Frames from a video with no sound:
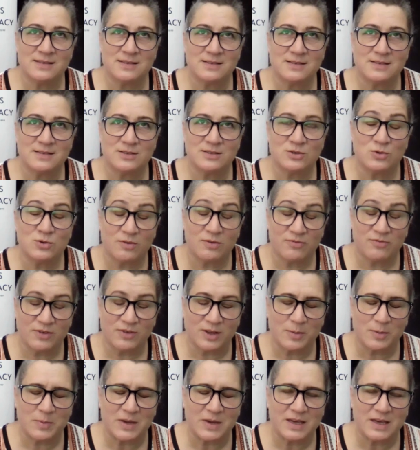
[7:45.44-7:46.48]
do the
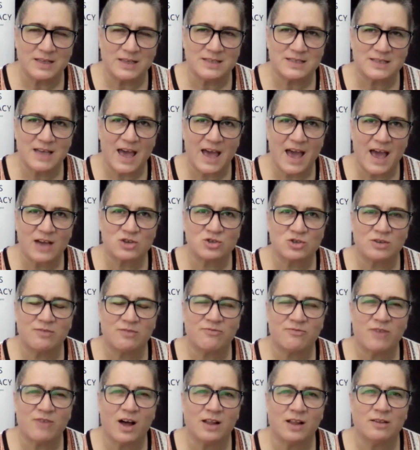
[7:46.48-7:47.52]
Philippines actually
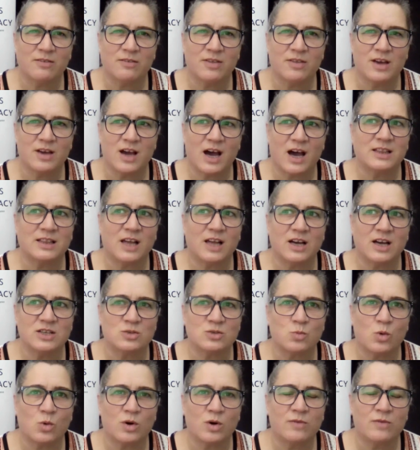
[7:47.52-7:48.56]
follow the guidelines word
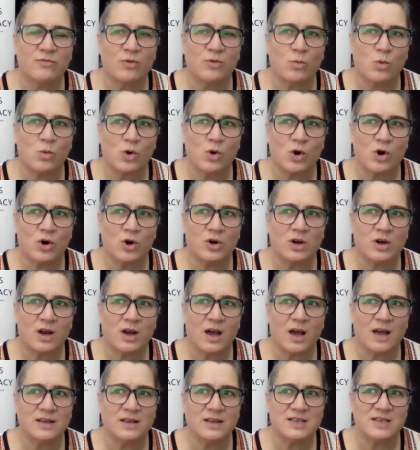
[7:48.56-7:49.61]
for word and
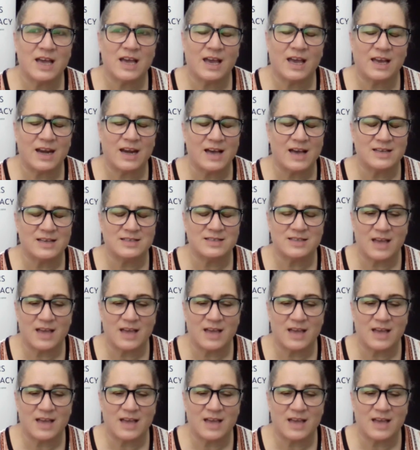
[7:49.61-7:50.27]
take it as